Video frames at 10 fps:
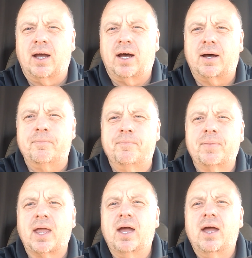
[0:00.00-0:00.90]

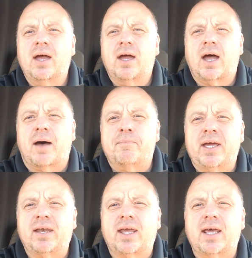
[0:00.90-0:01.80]
I've
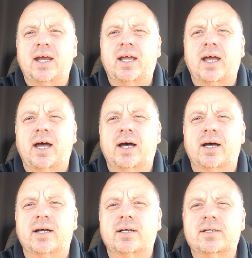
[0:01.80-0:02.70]
been getting
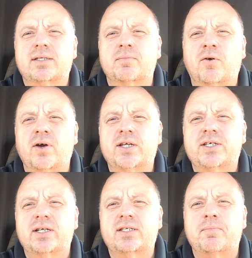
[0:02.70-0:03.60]
some
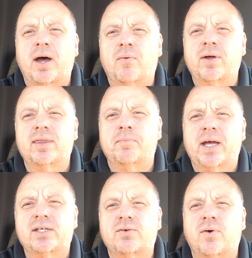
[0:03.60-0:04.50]
questions about what the
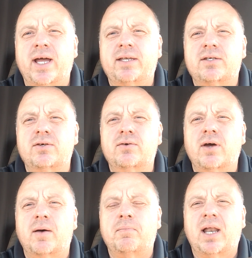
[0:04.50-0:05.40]
best way to
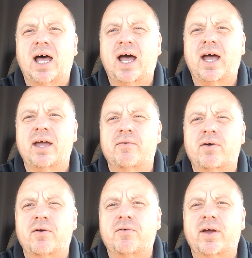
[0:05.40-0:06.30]
apply at
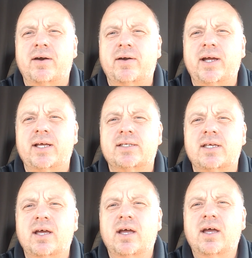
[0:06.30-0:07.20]
Roadrunner is.
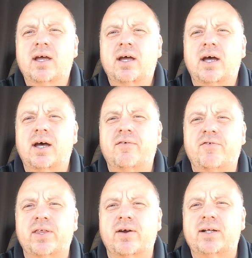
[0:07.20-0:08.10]

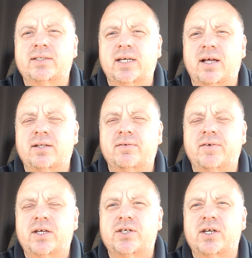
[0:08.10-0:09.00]
For their LTL
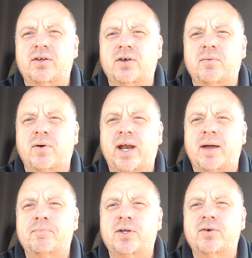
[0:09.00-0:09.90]
division, doing what
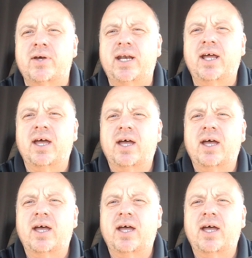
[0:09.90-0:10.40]
I'm doing.